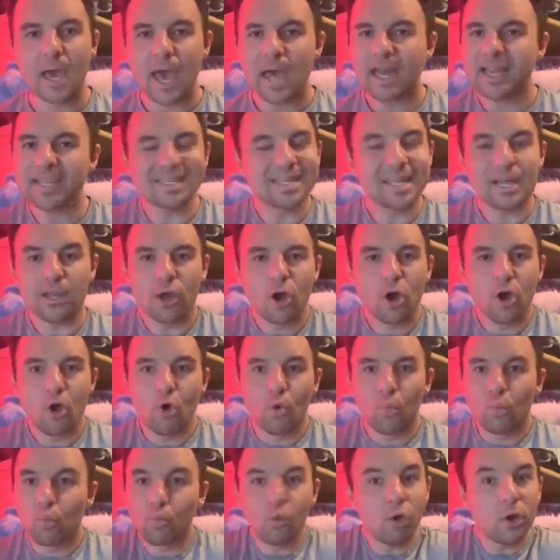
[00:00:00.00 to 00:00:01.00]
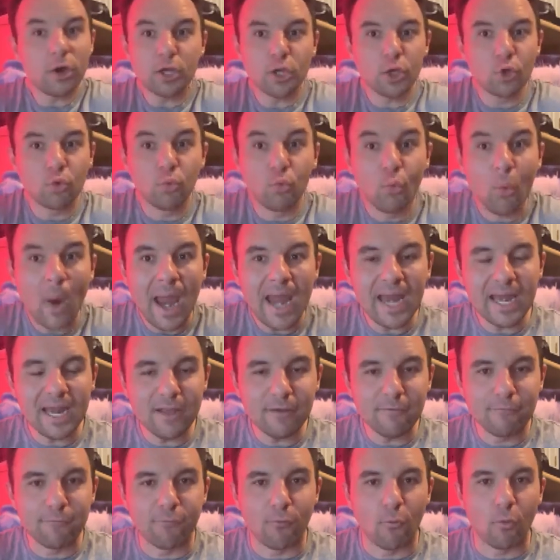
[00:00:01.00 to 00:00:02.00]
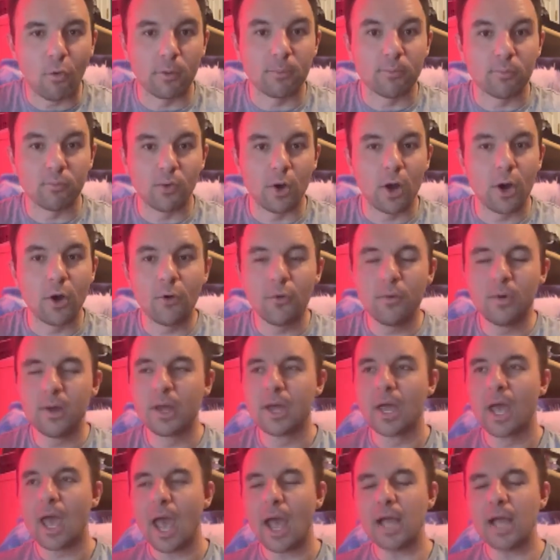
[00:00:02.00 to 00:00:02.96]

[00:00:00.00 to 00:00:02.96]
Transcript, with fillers: And it's like, what are you waiting for, bro?